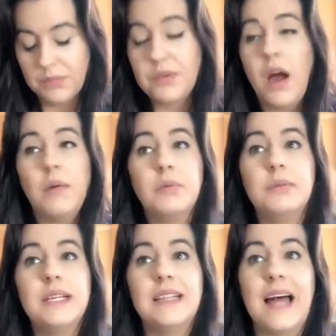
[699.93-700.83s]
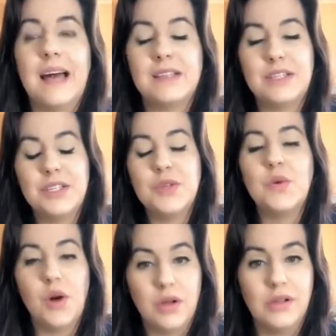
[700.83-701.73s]
would probably last
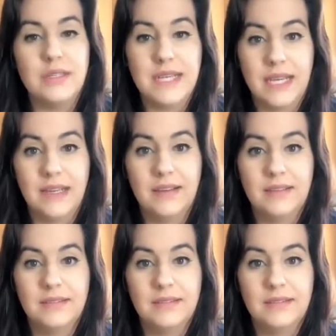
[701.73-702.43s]
you all day,